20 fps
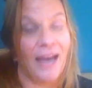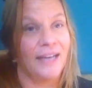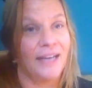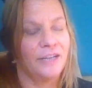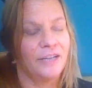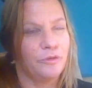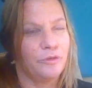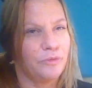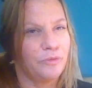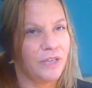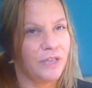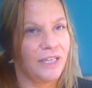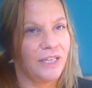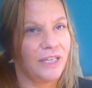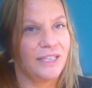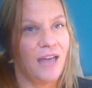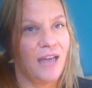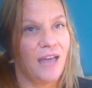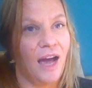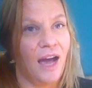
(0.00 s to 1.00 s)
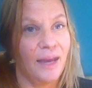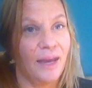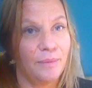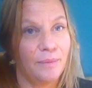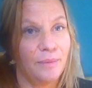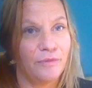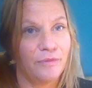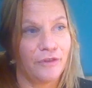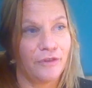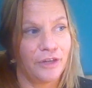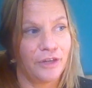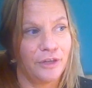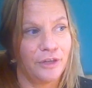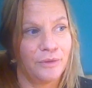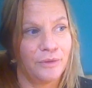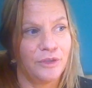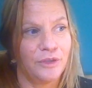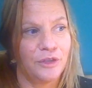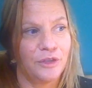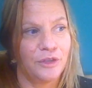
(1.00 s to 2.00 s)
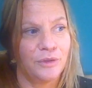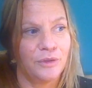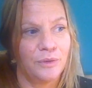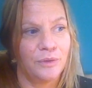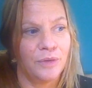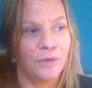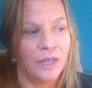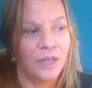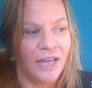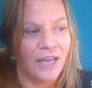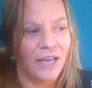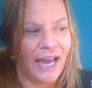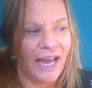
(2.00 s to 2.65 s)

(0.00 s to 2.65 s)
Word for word: and it's really time for you to